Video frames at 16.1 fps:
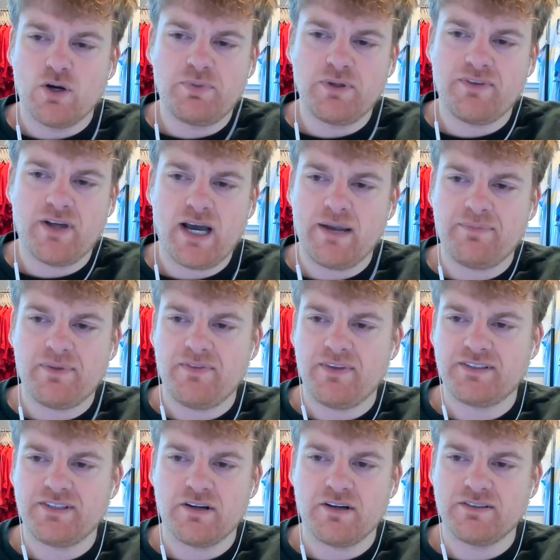believe the hype that
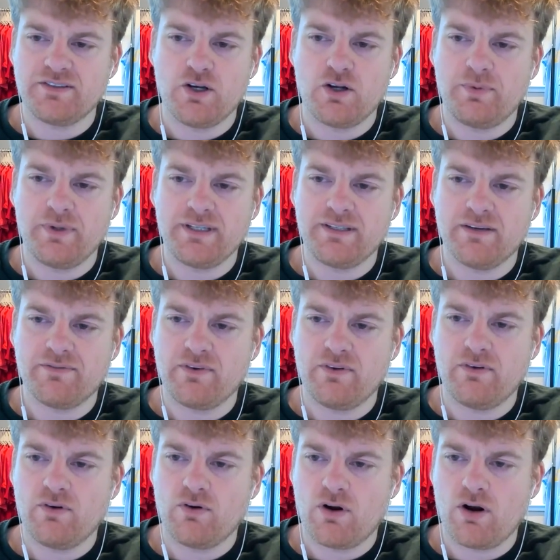this year is notably
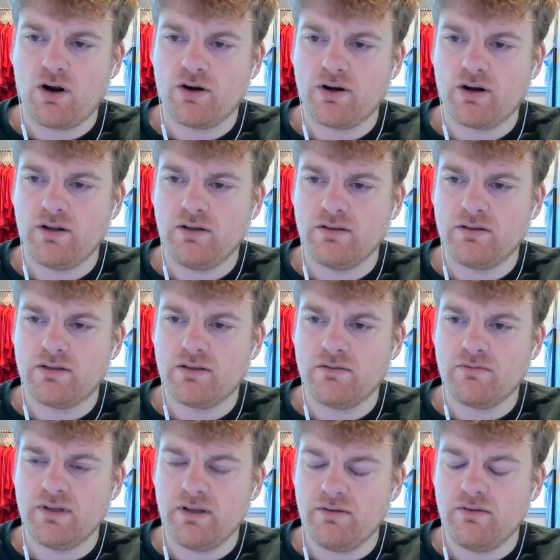different or harder.
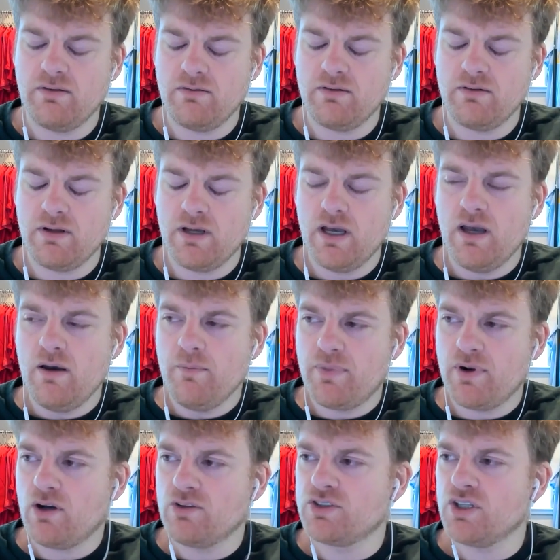
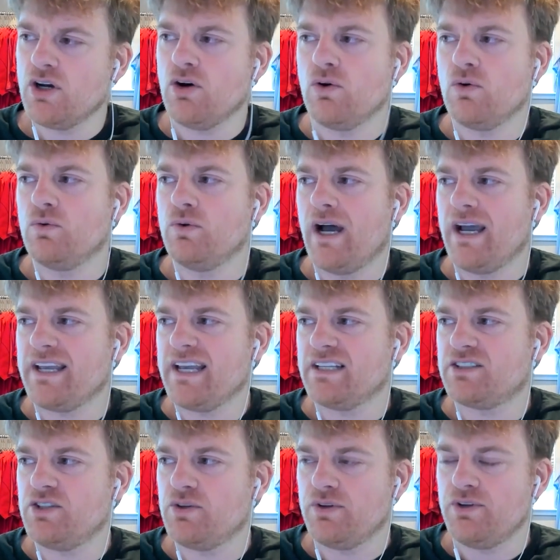But also, I
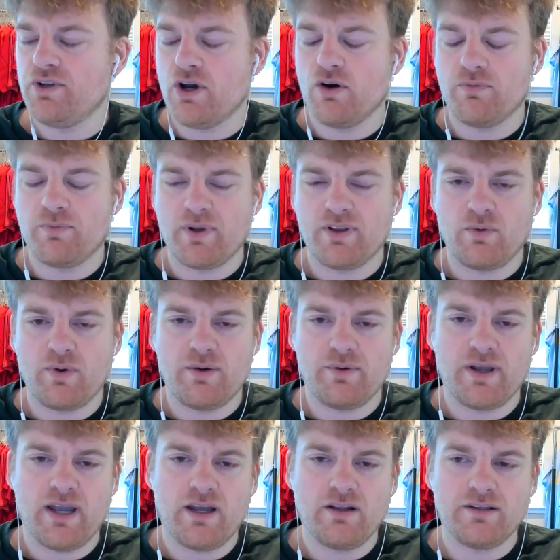guess you can note by the way
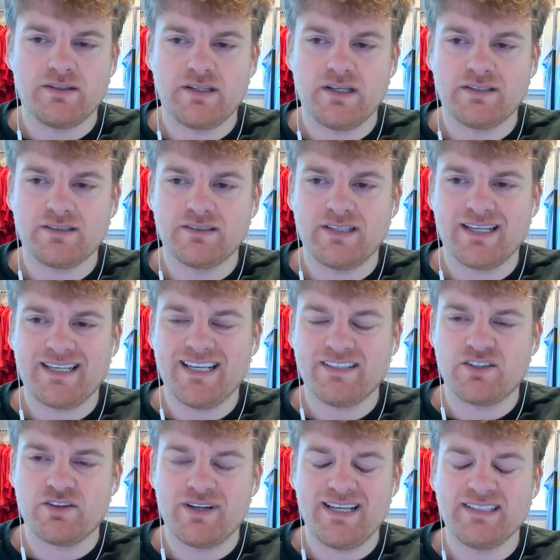we handle these things is like,
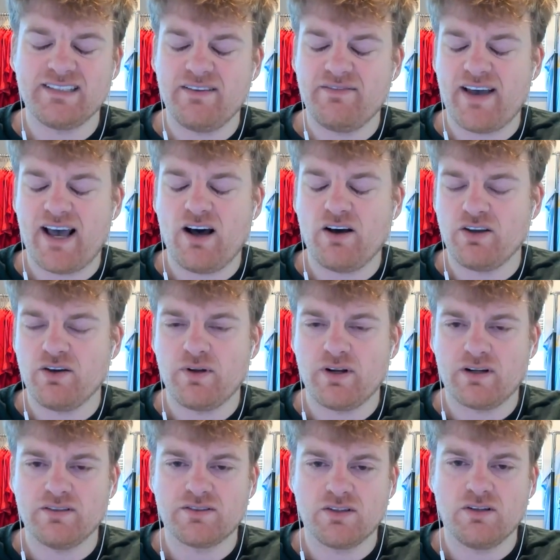yes, there is a value in
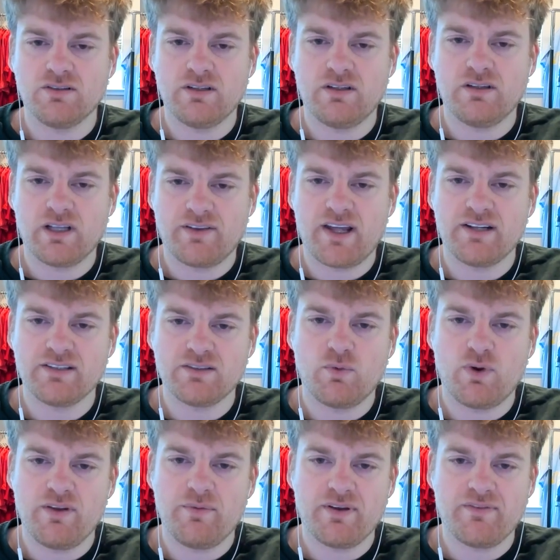a consultant. Like that is
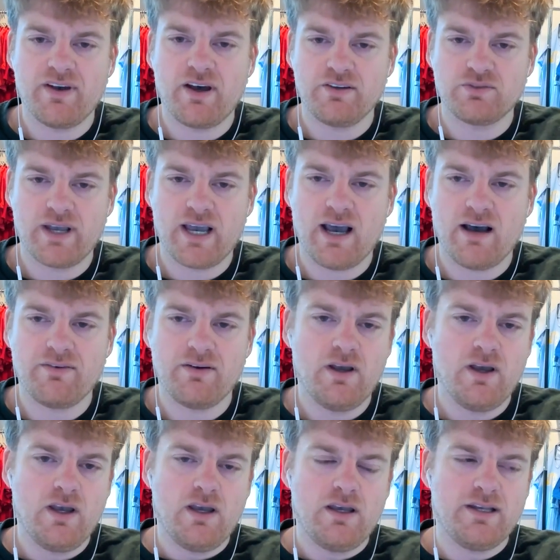one of the big values we have,
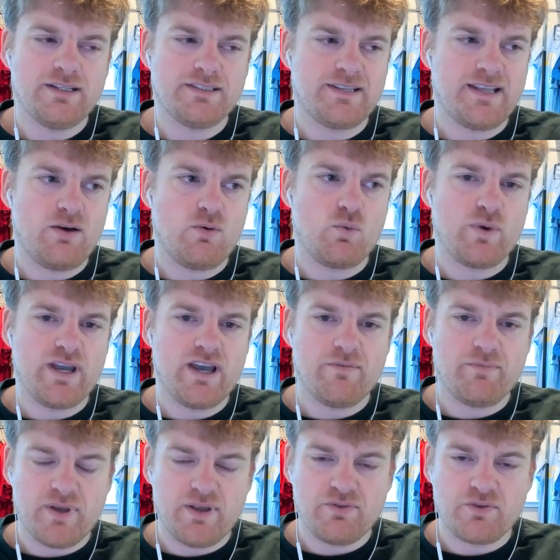is that we
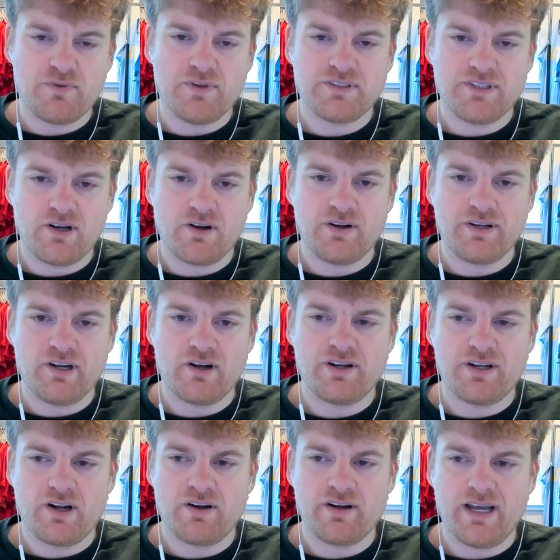have been through this year and year
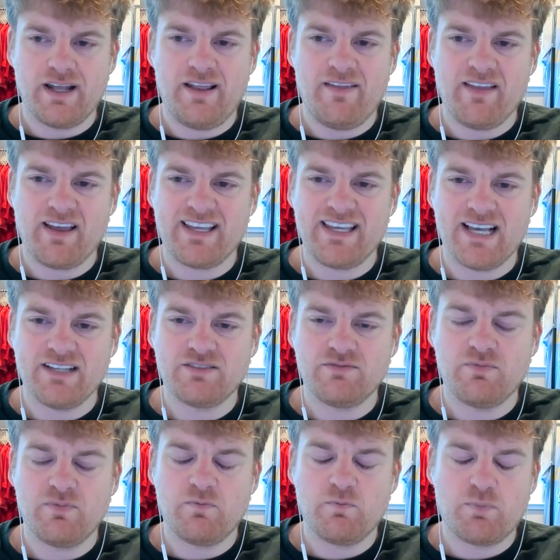and year and again. And like,
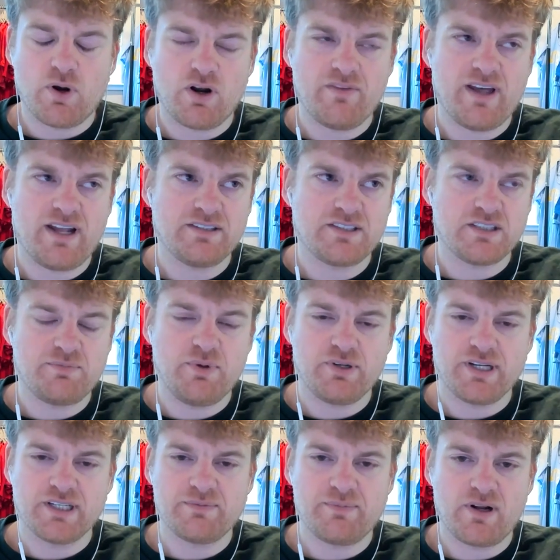yes, part of that is just
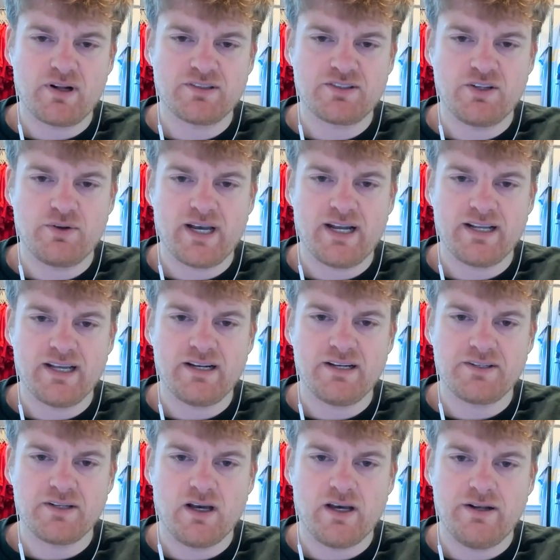building experience, knowing how to get
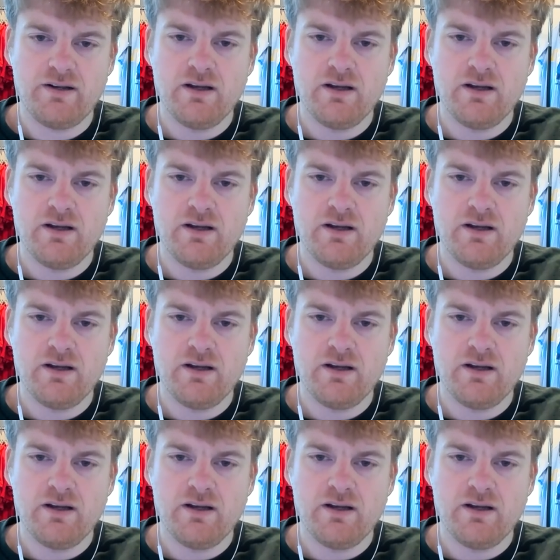it done.